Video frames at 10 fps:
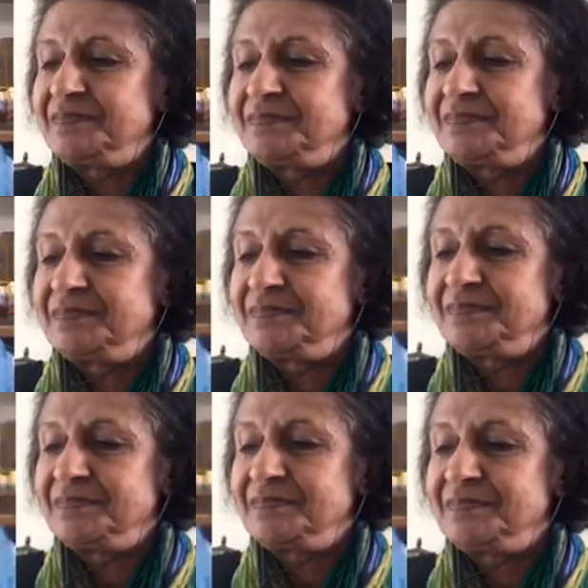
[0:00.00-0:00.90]

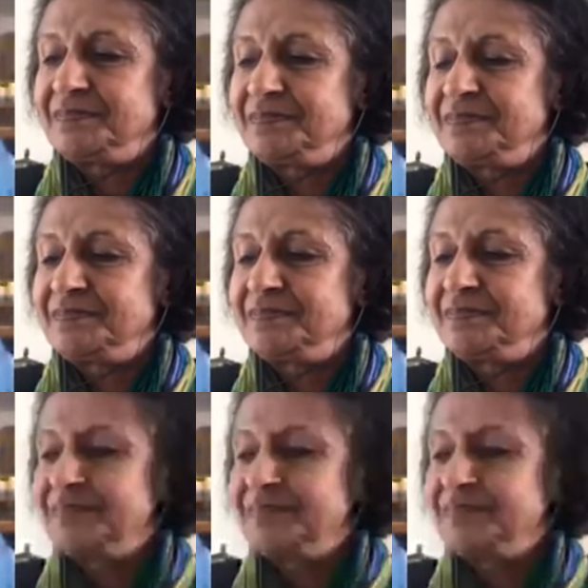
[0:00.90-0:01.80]

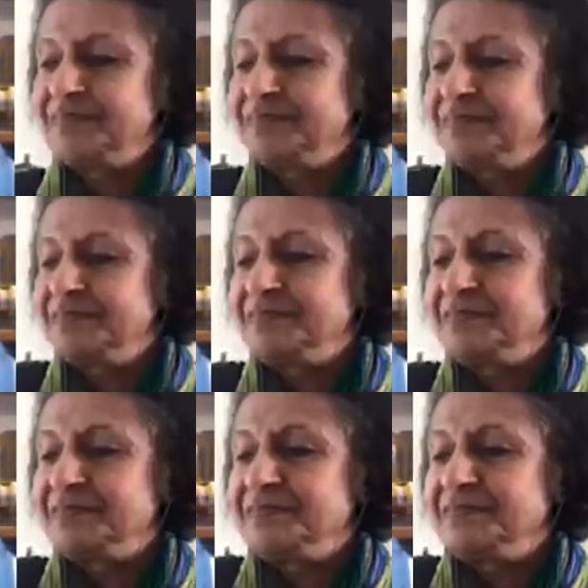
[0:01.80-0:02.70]

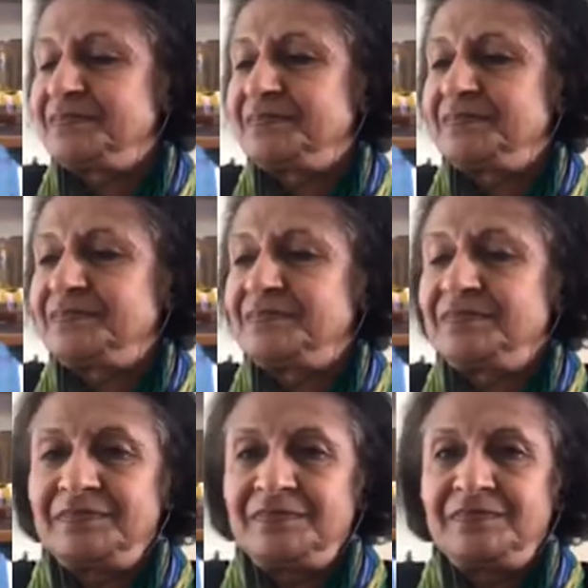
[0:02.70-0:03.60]

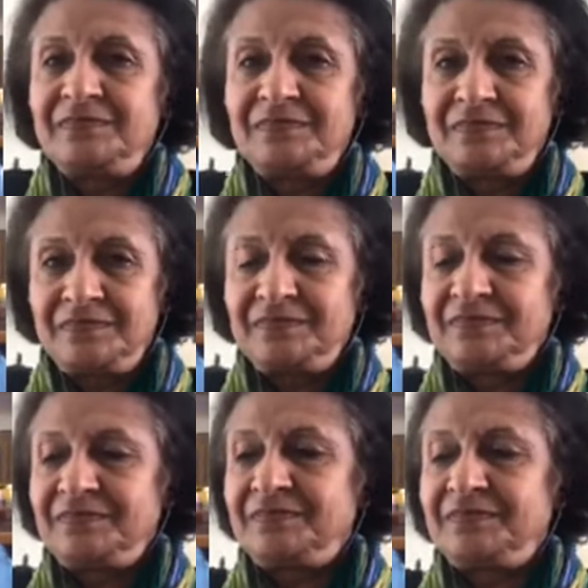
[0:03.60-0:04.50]

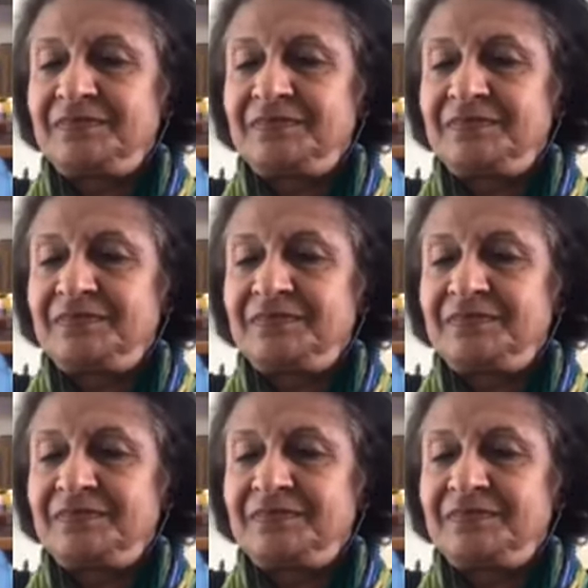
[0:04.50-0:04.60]
(silent)